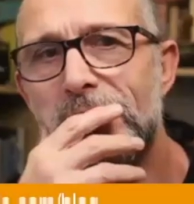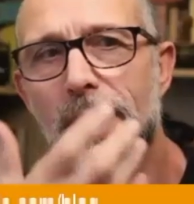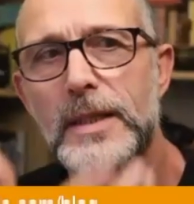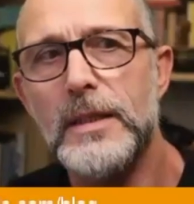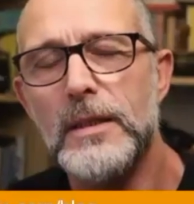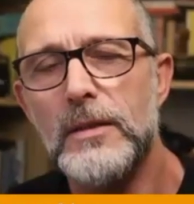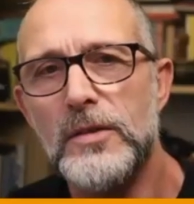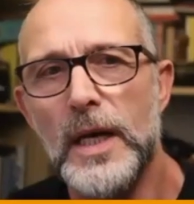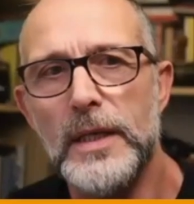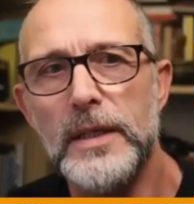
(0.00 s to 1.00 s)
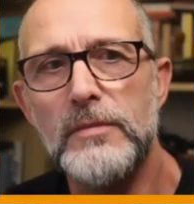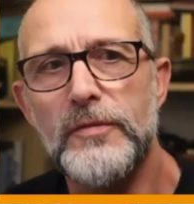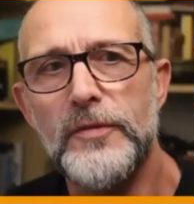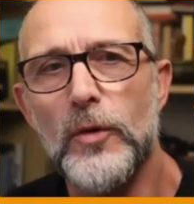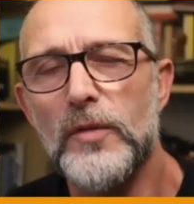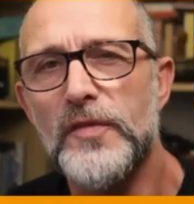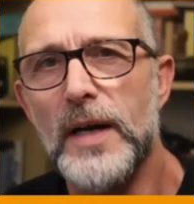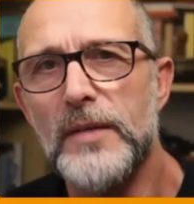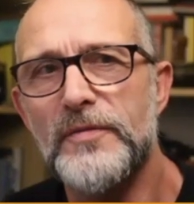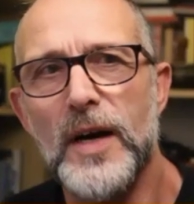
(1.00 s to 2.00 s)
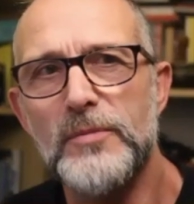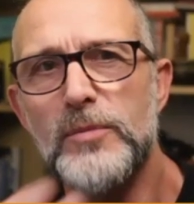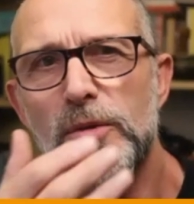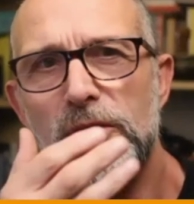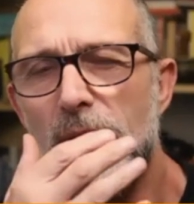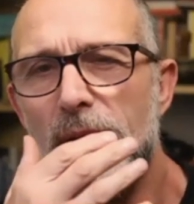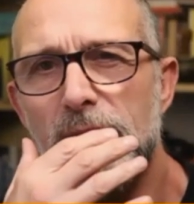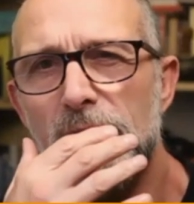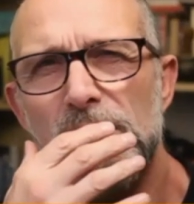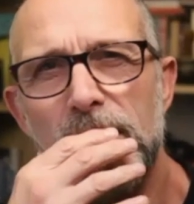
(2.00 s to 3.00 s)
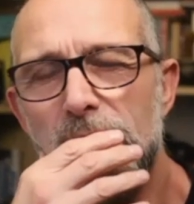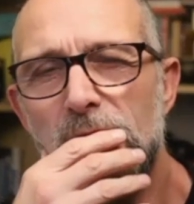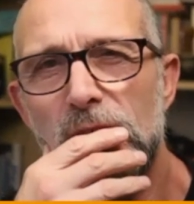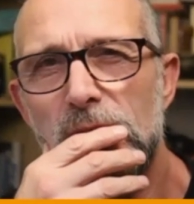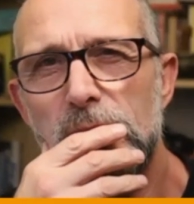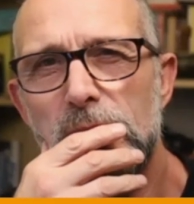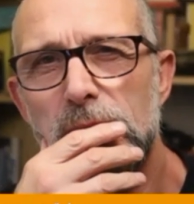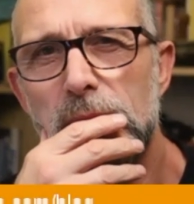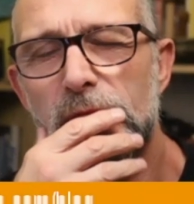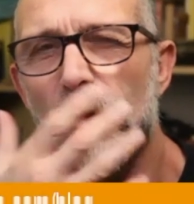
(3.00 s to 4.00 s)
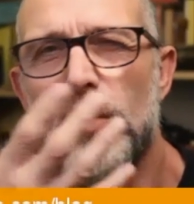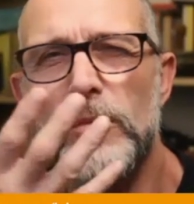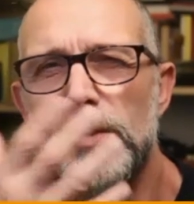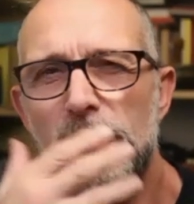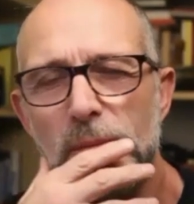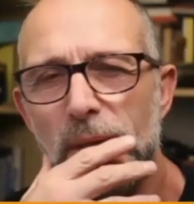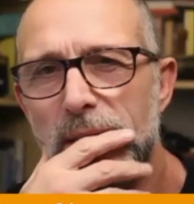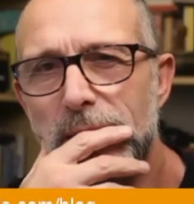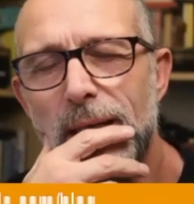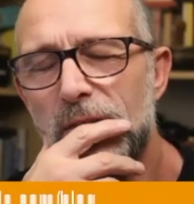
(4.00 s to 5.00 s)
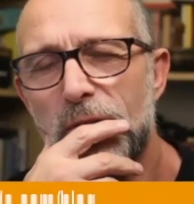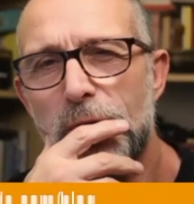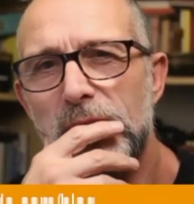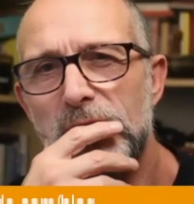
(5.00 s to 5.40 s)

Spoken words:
it's nearly 5 months, nearly, isn't it? It's 4 months, something like that. It's crazy.